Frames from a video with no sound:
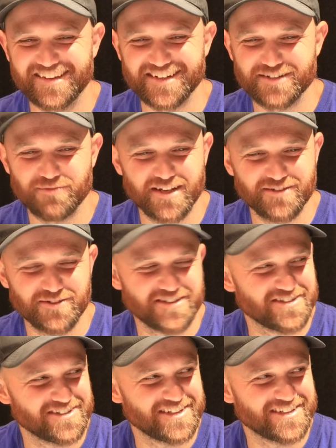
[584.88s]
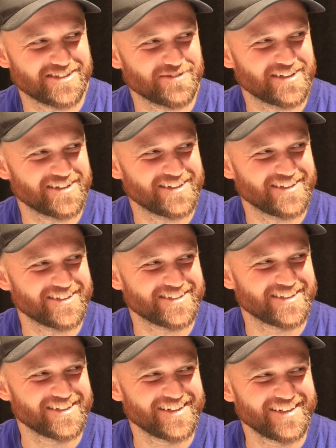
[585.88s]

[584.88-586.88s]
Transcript: that explains why Johnny is the way that he is.